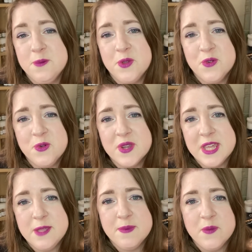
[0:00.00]
you're all
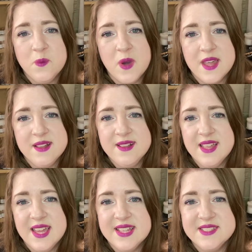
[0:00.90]
keeping well,
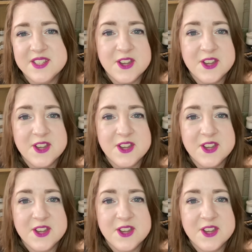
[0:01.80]
and